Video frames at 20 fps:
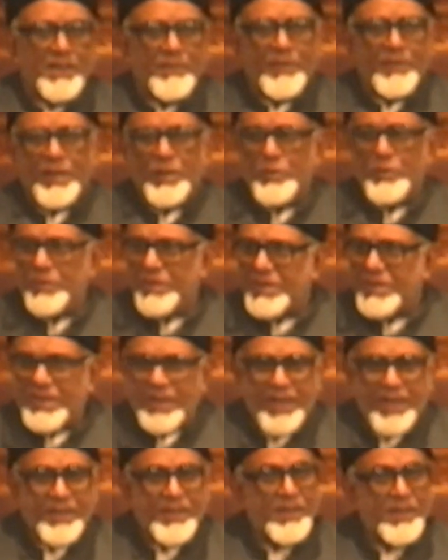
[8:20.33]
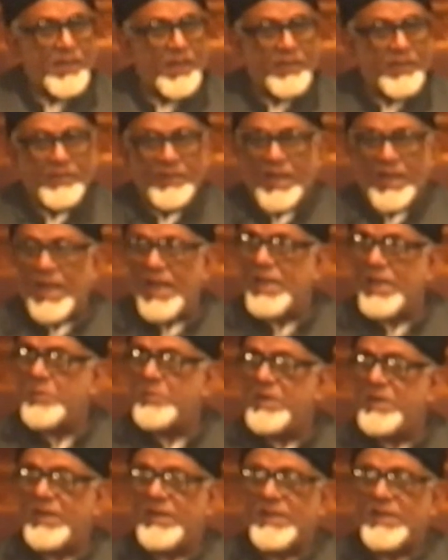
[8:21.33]
When you will say that Allah has
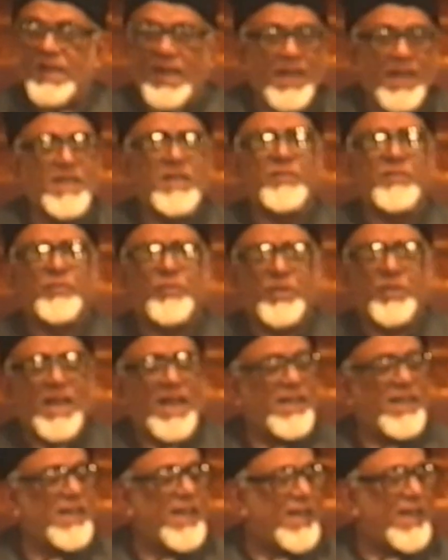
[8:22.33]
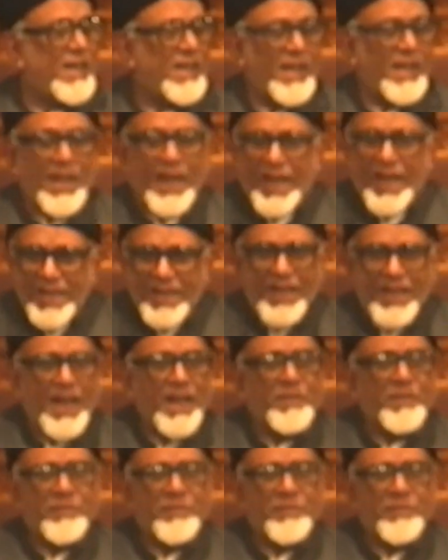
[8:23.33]
been unkind for any, any